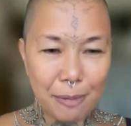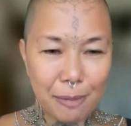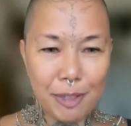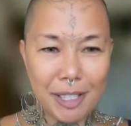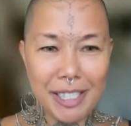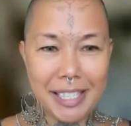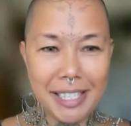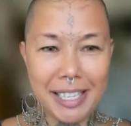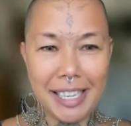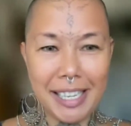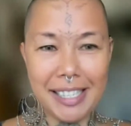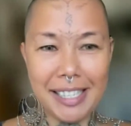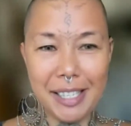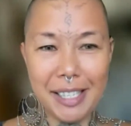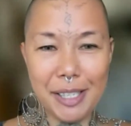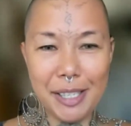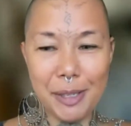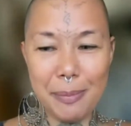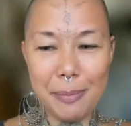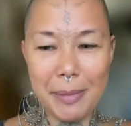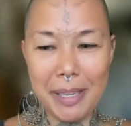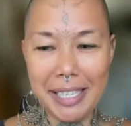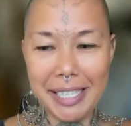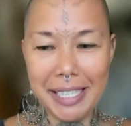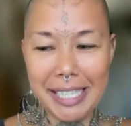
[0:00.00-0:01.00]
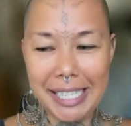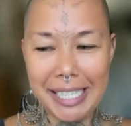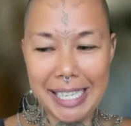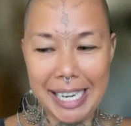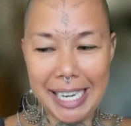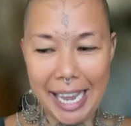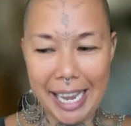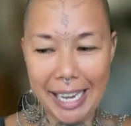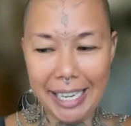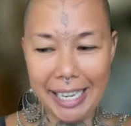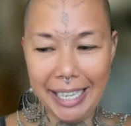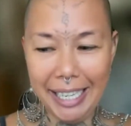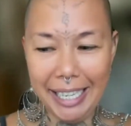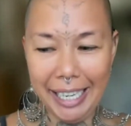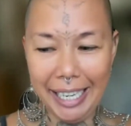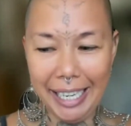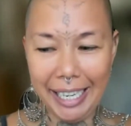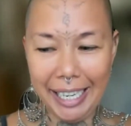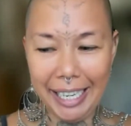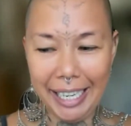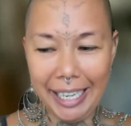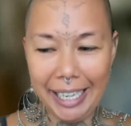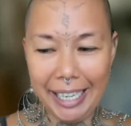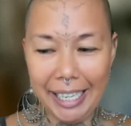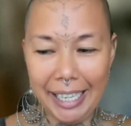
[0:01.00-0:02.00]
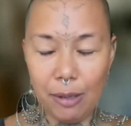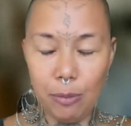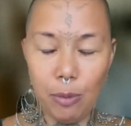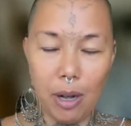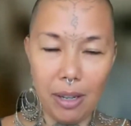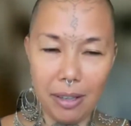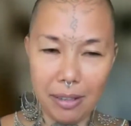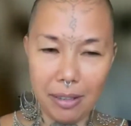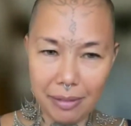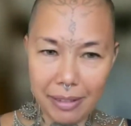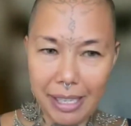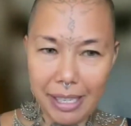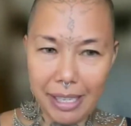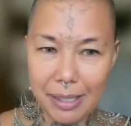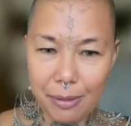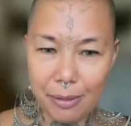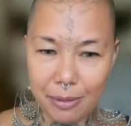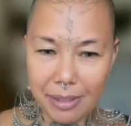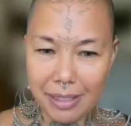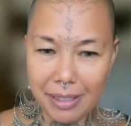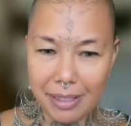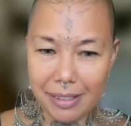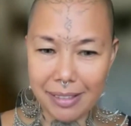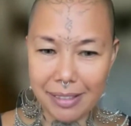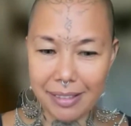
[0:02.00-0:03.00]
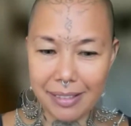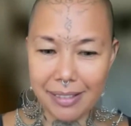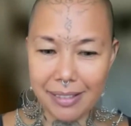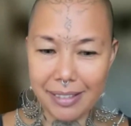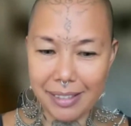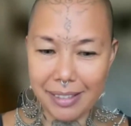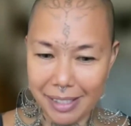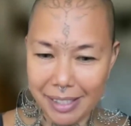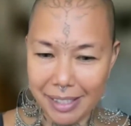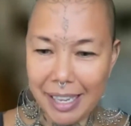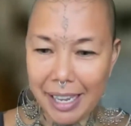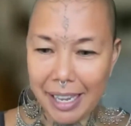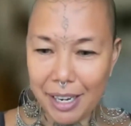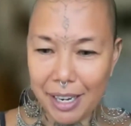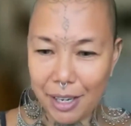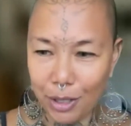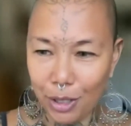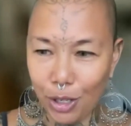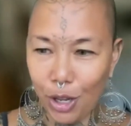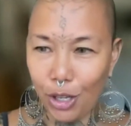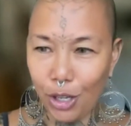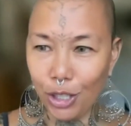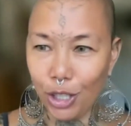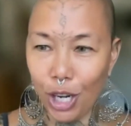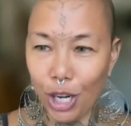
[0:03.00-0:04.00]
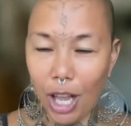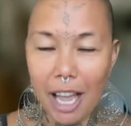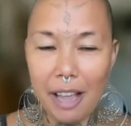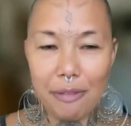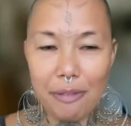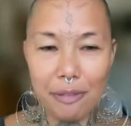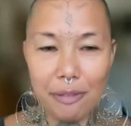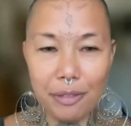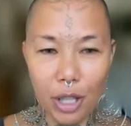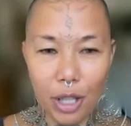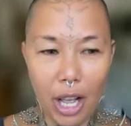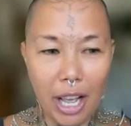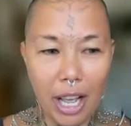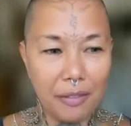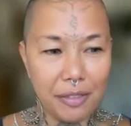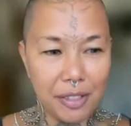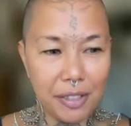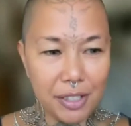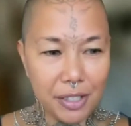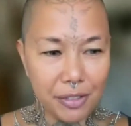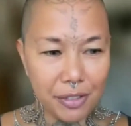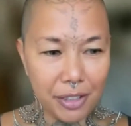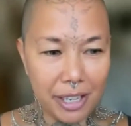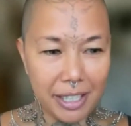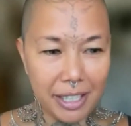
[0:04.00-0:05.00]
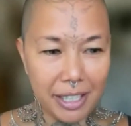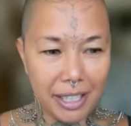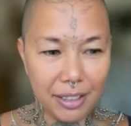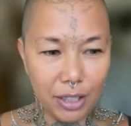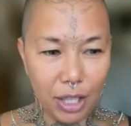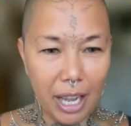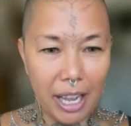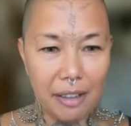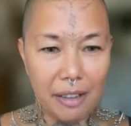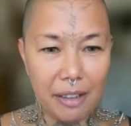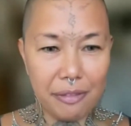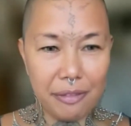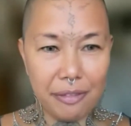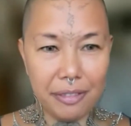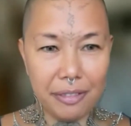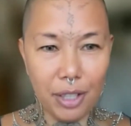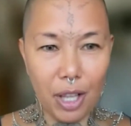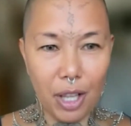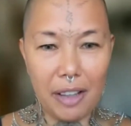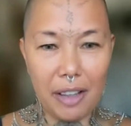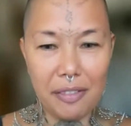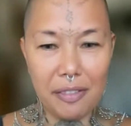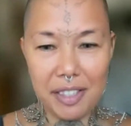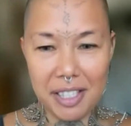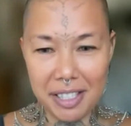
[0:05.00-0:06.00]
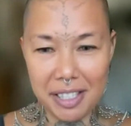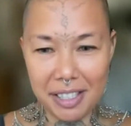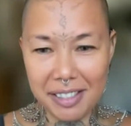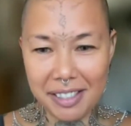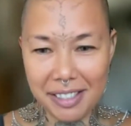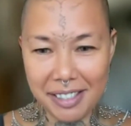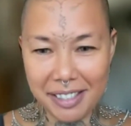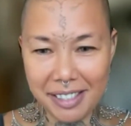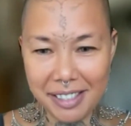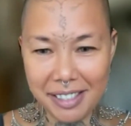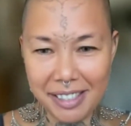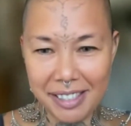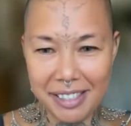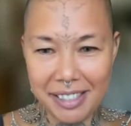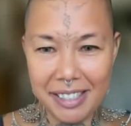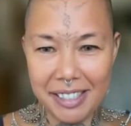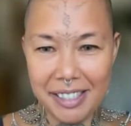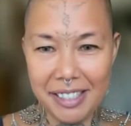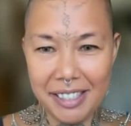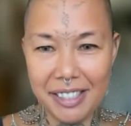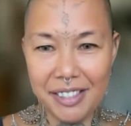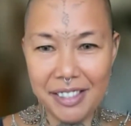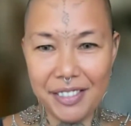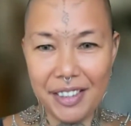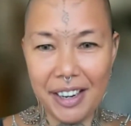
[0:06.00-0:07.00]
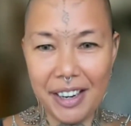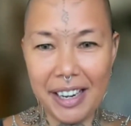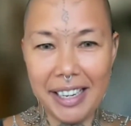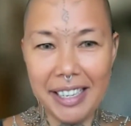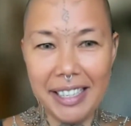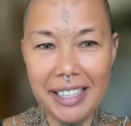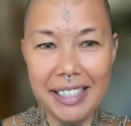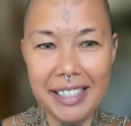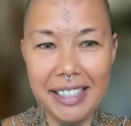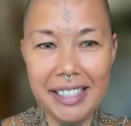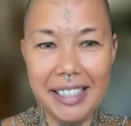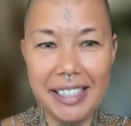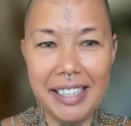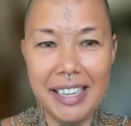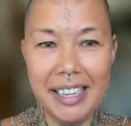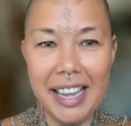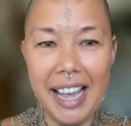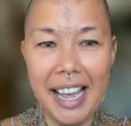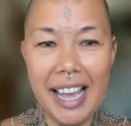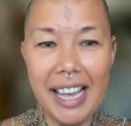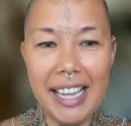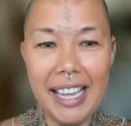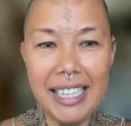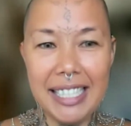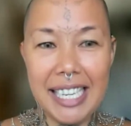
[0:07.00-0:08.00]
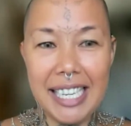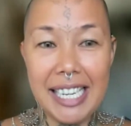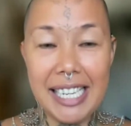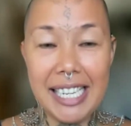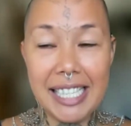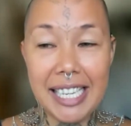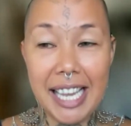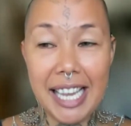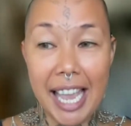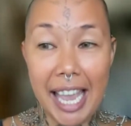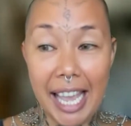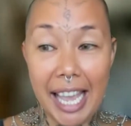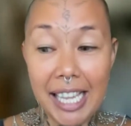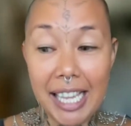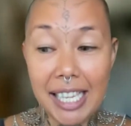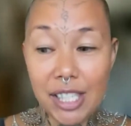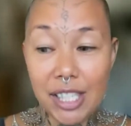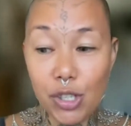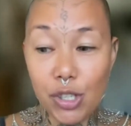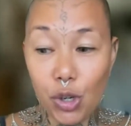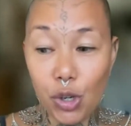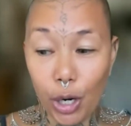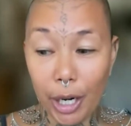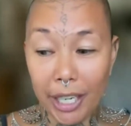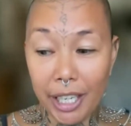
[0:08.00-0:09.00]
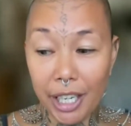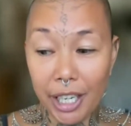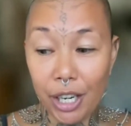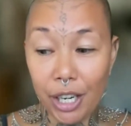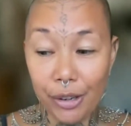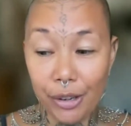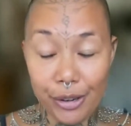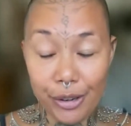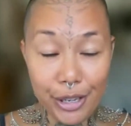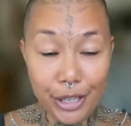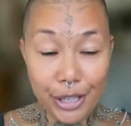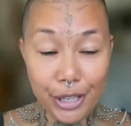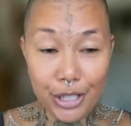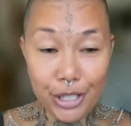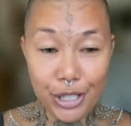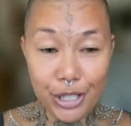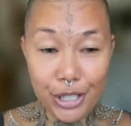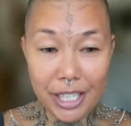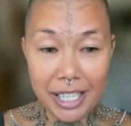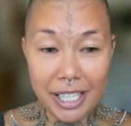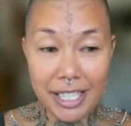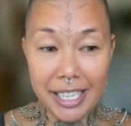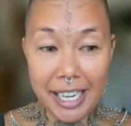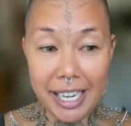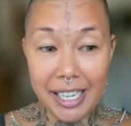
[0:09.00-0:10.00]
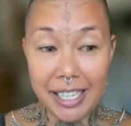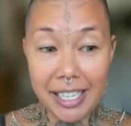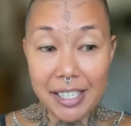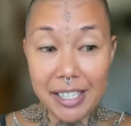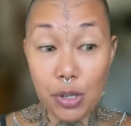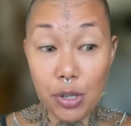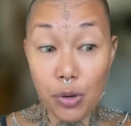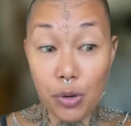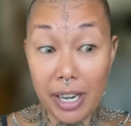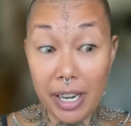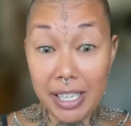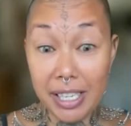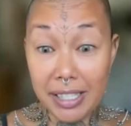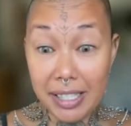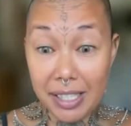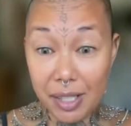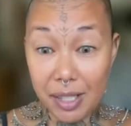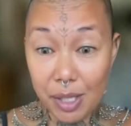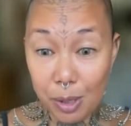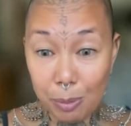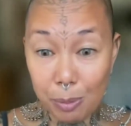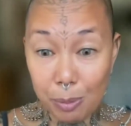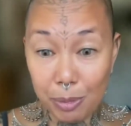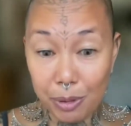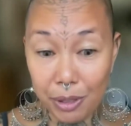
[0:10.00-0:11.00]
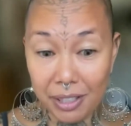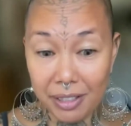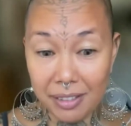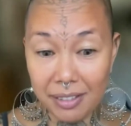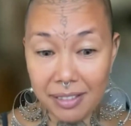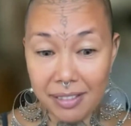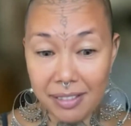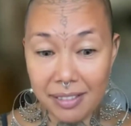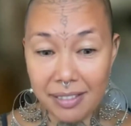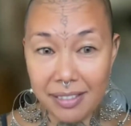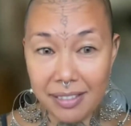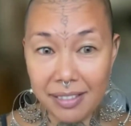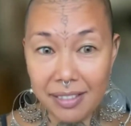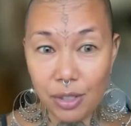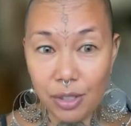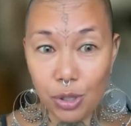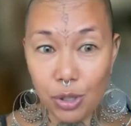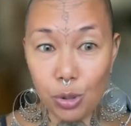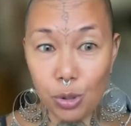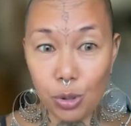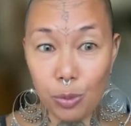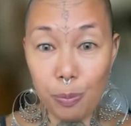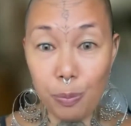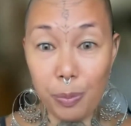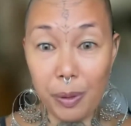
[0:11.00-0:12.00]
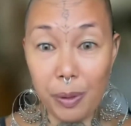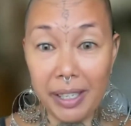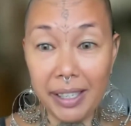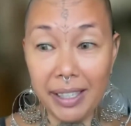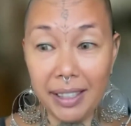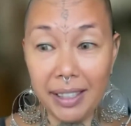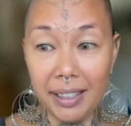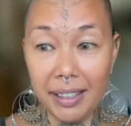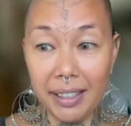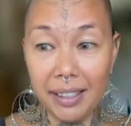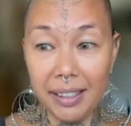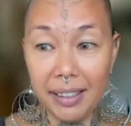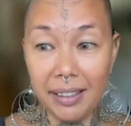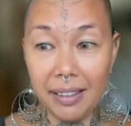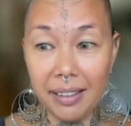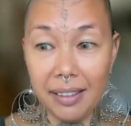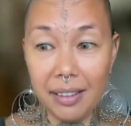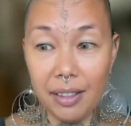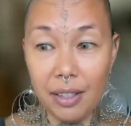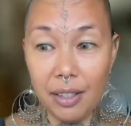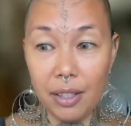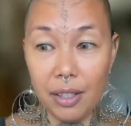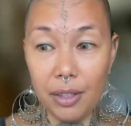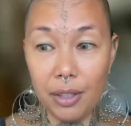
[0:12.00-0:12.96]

Someone says to me today, well, it's said a lot, lifes, right? Life lifes us, right? And it takes great courage. It takes great discipline to be